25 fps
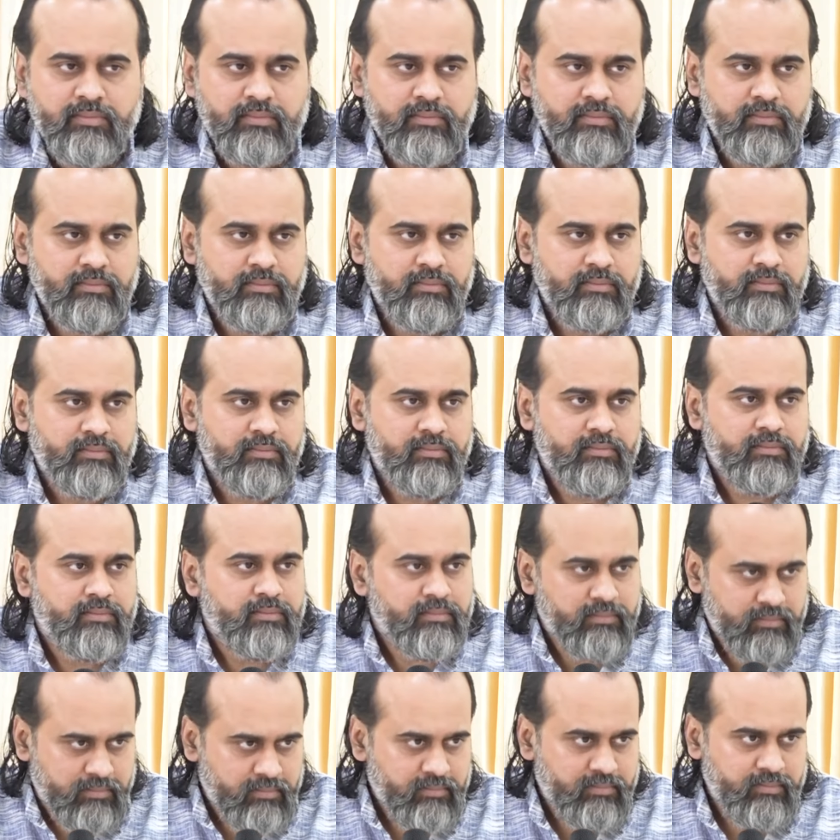
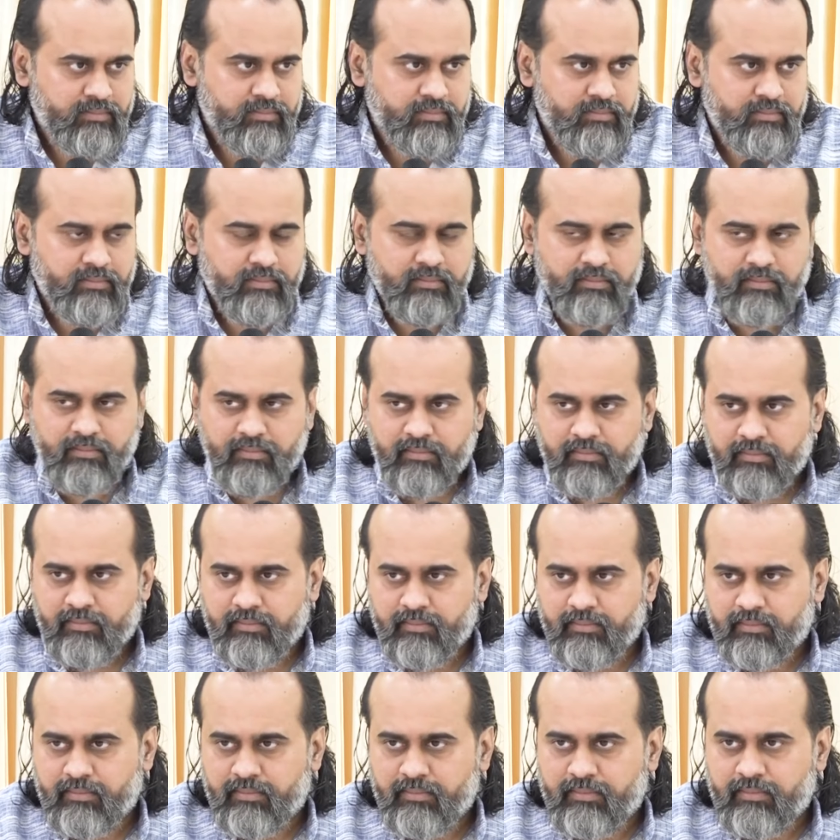
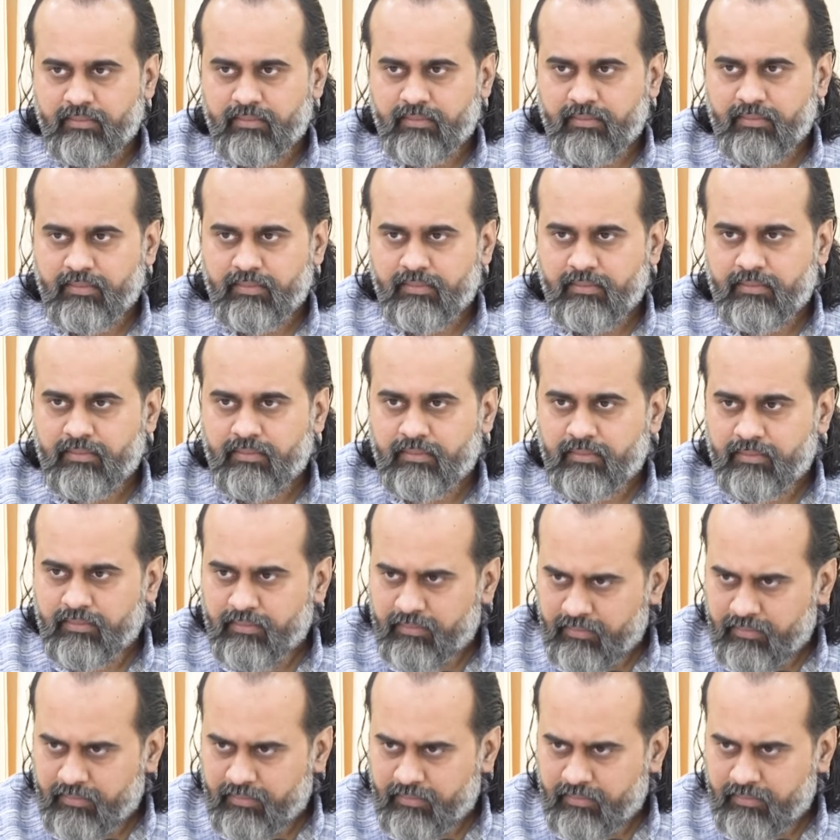[no speech]